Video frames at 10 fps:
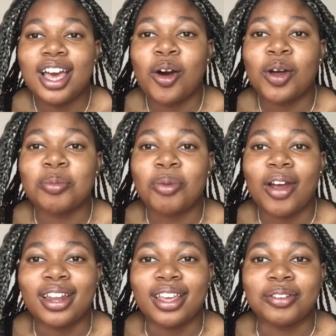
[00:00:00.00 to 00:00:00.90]
I want a
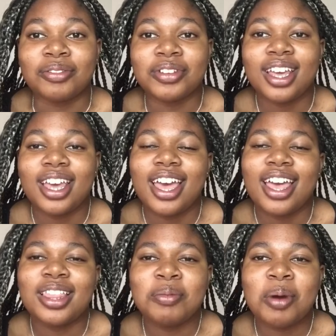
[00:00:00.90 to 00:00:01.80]
Pride gift."
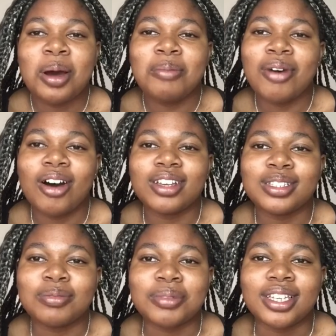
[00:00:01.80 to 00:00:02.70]
And then mom
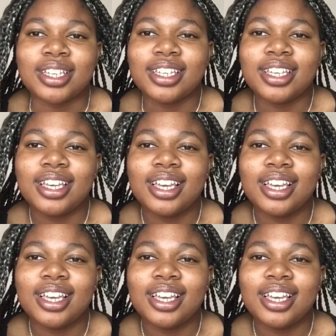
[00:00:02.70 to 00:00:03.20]
asked me,